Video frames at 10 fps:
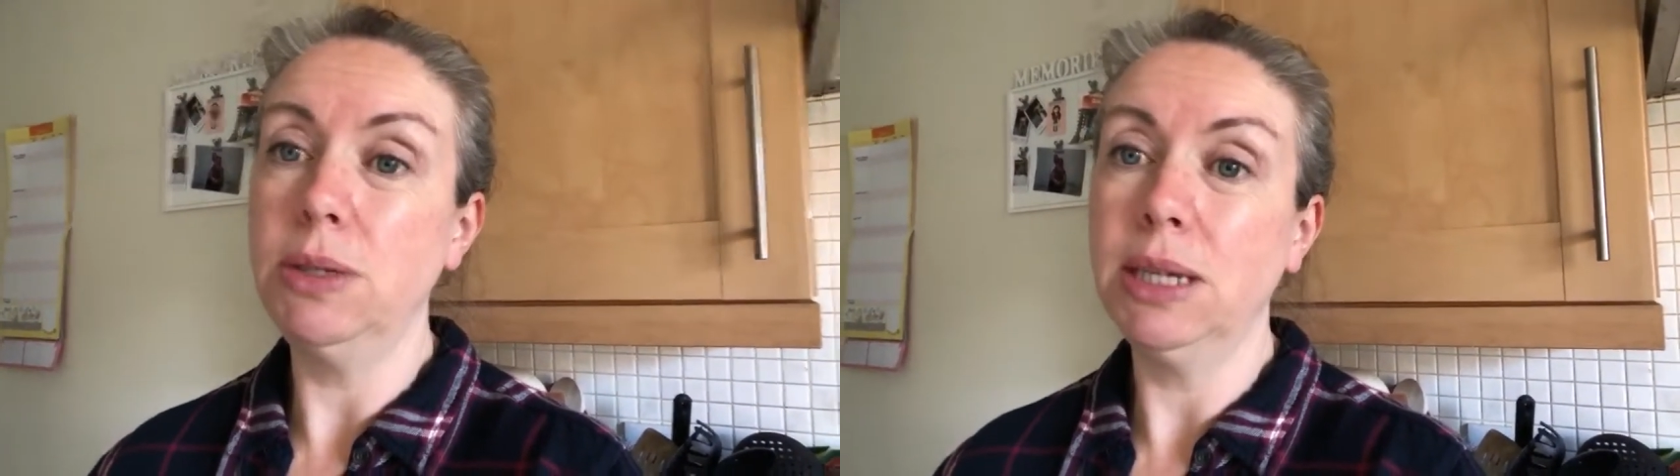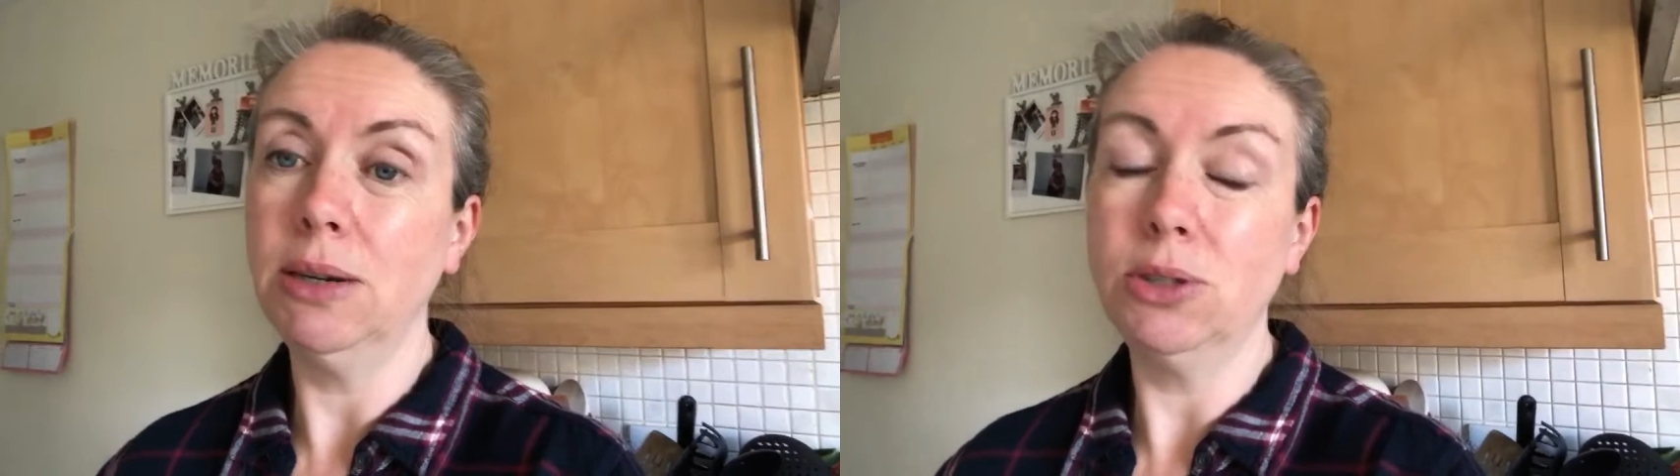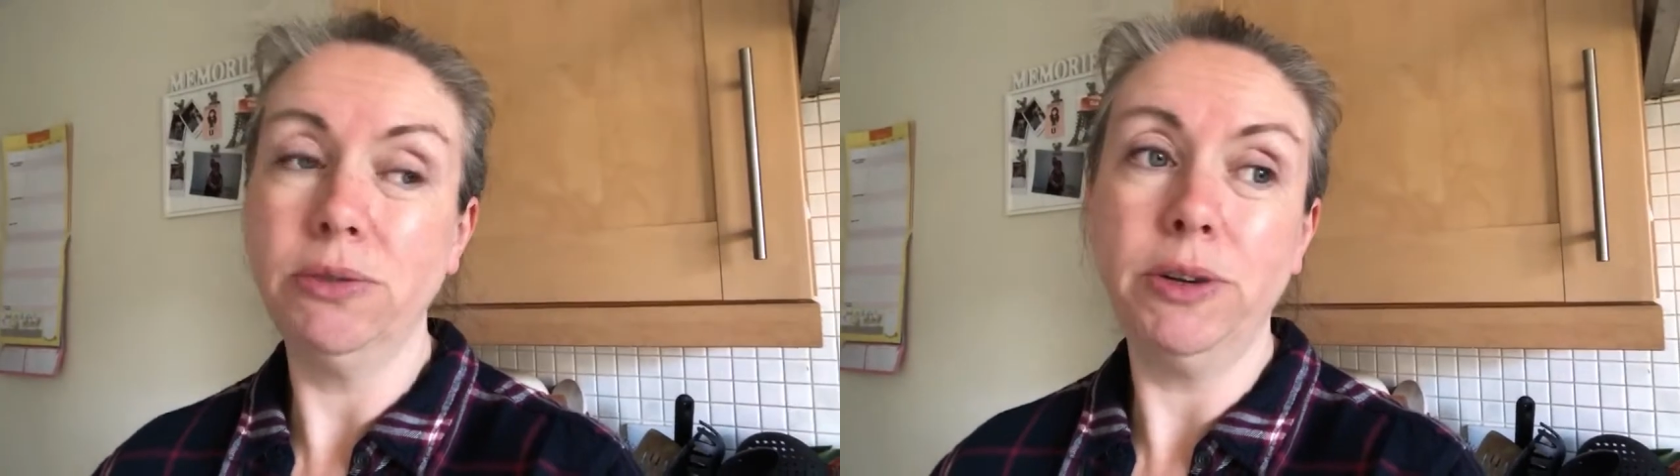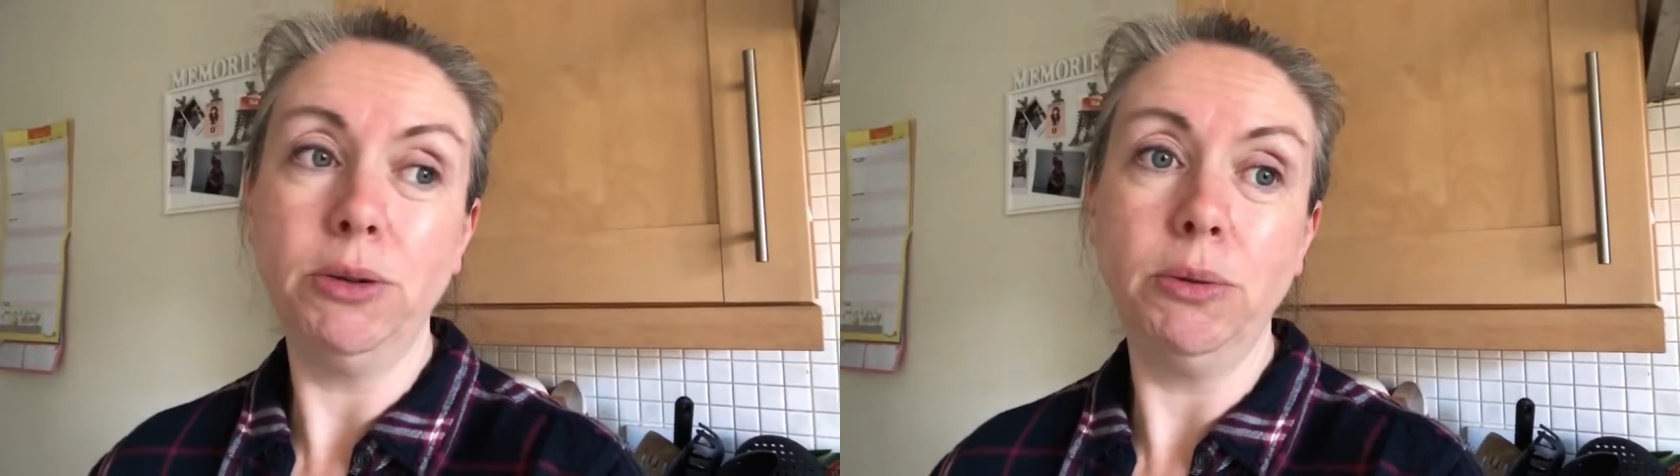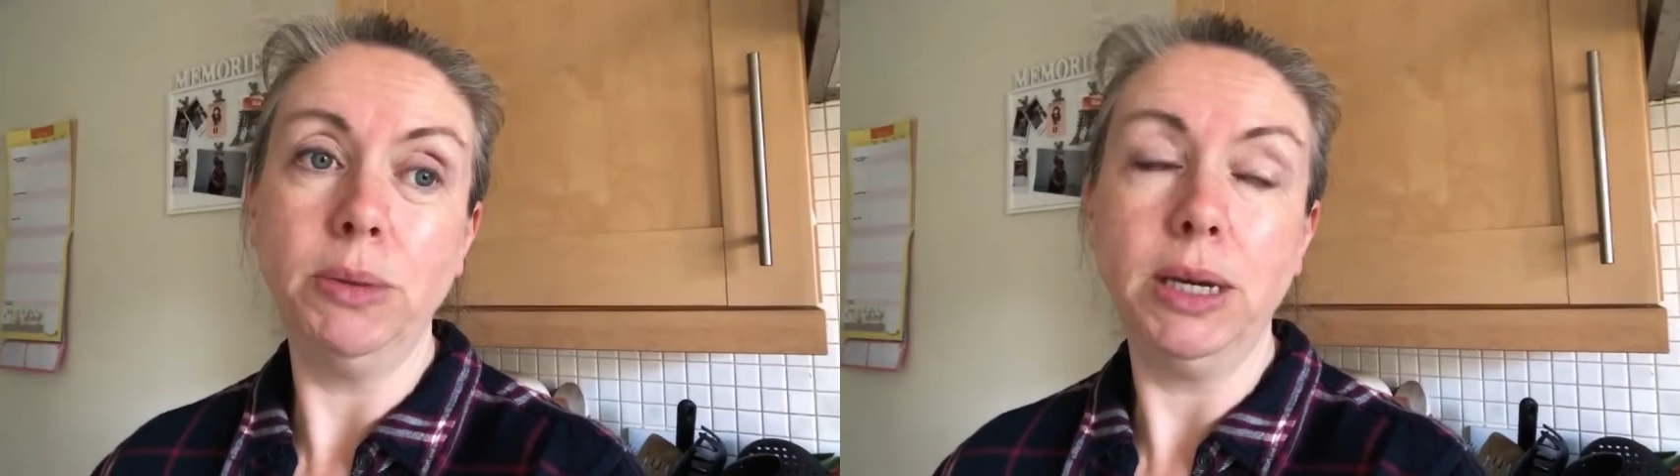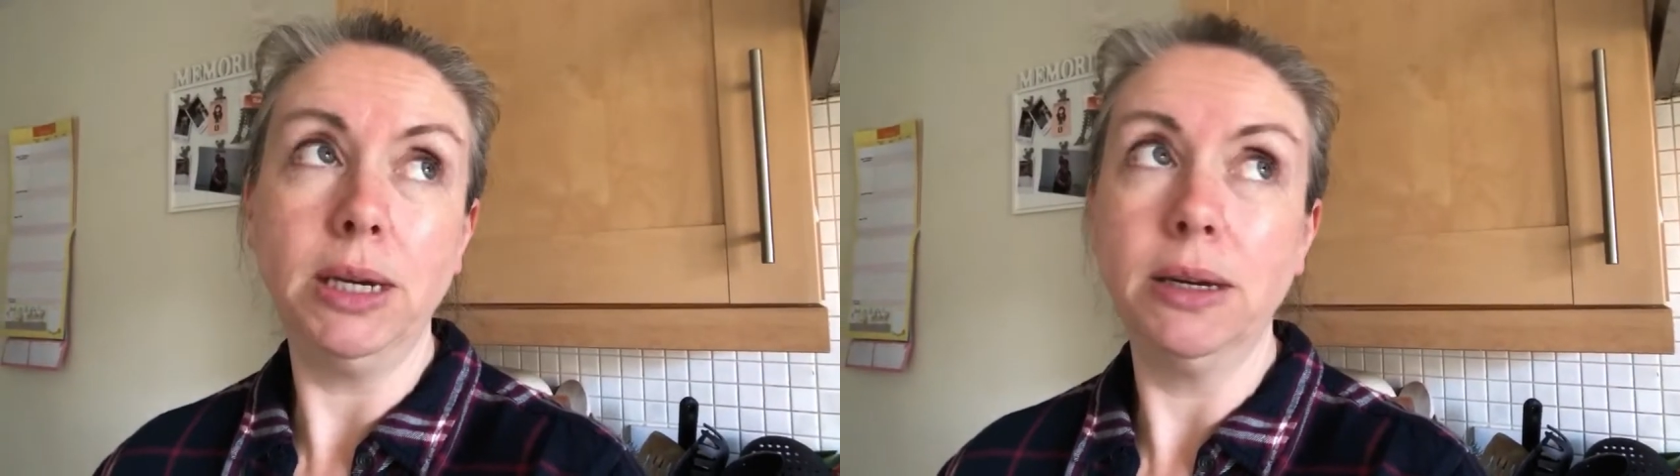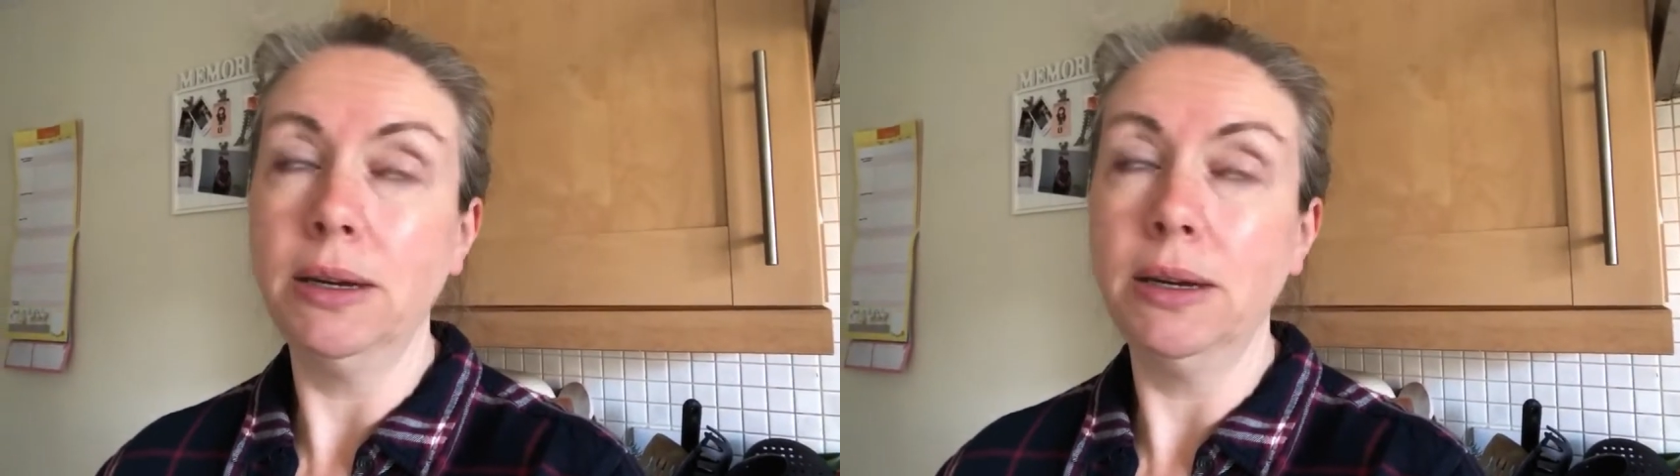his house the following week.